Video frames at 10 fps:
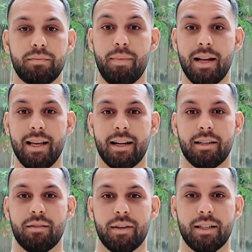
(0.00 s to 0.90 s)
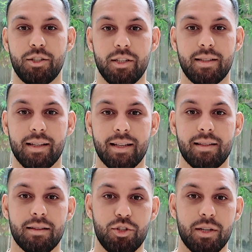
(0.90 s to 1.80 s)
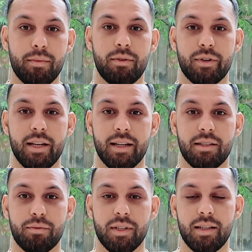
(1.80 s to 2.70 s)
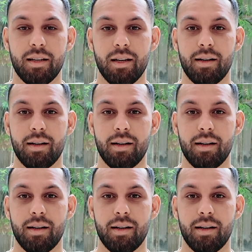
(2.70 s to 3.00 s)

I barely had enough energy to get to the gym 3 days a week.